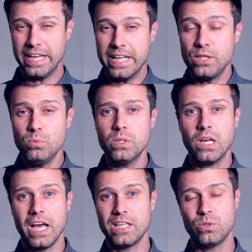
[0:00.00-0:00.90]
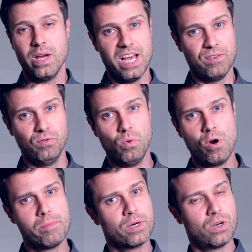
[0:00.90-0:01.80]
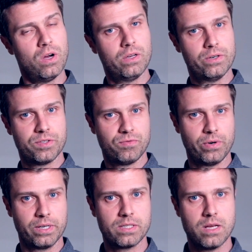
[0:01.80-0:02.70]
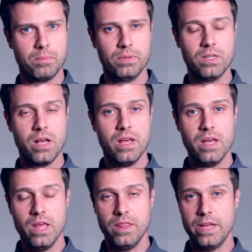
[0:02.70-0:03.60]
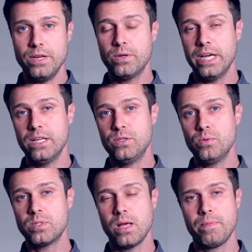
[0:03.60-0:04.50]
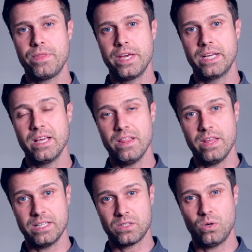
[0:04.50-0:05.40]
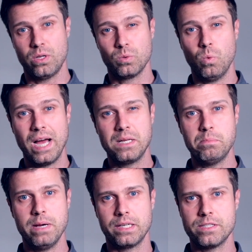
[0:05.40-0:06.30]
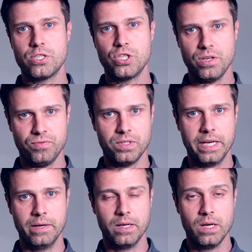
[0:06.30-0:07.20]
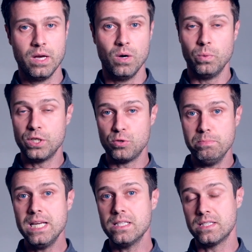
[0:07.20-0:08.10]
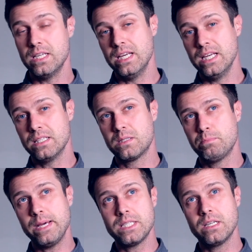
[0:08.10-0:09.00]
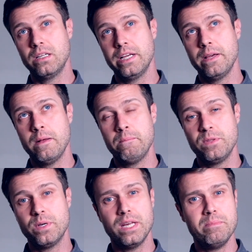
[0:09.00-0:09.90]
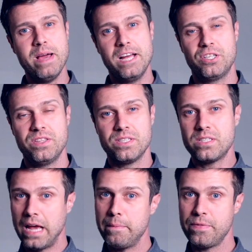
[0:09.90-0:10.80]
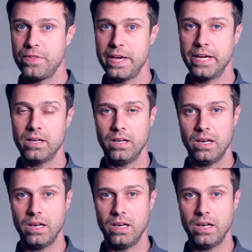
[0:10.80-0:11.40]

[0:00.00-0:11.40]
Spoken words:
and you would like to have warmer colors, for example, then you can do something that's called white balance shifting, which means it's basically, you can imagine the same thing